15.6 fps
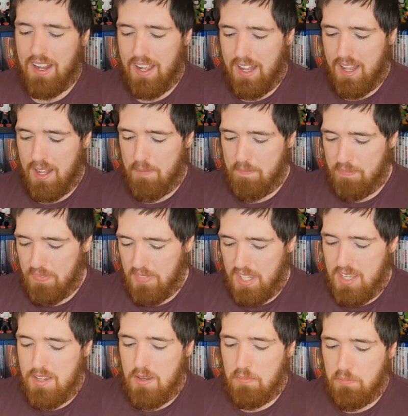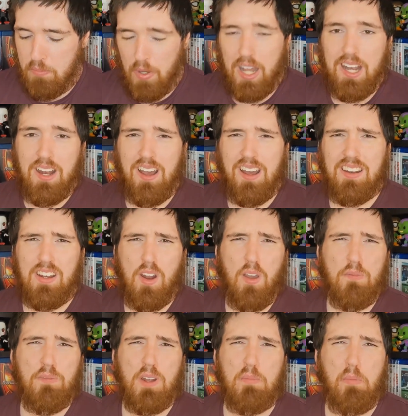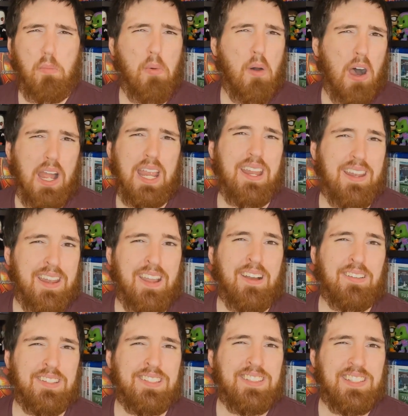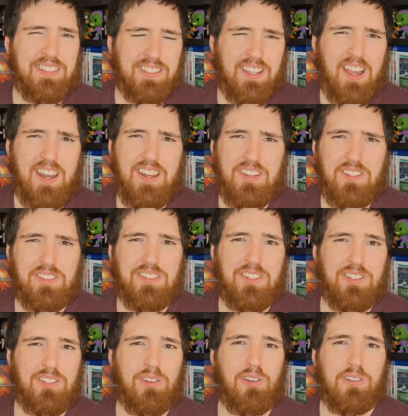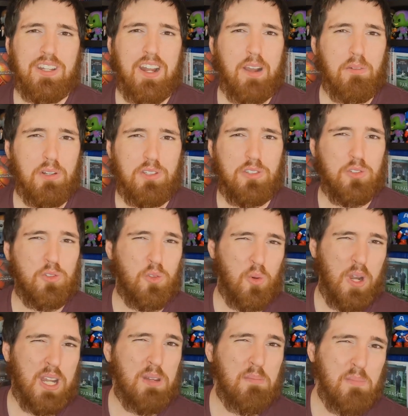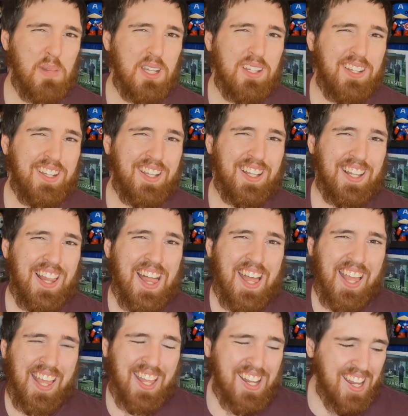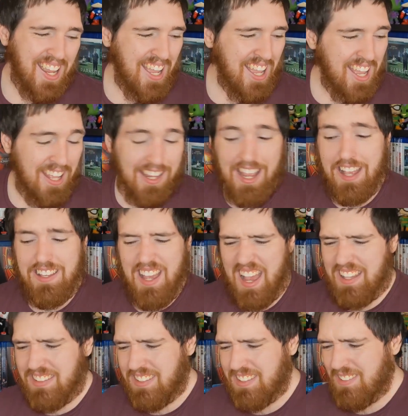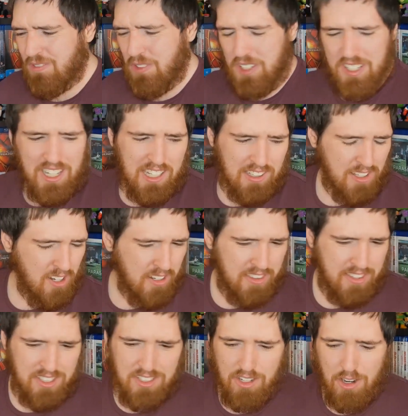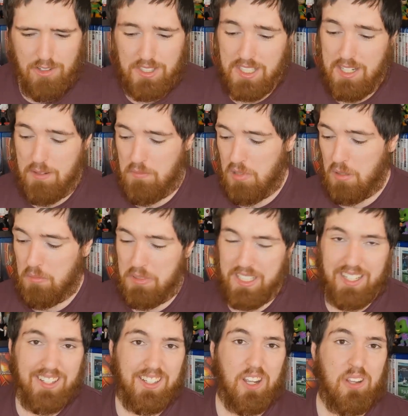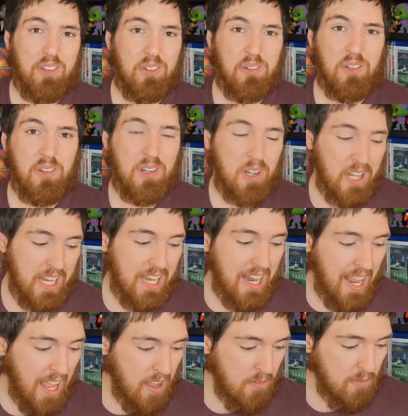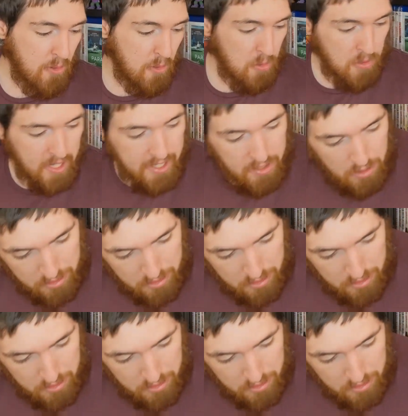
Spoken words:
But I don't know if I'd buy it now. This is kind of just a show that I would stream. As for a lot of the shows that I'm probably going to go through and have already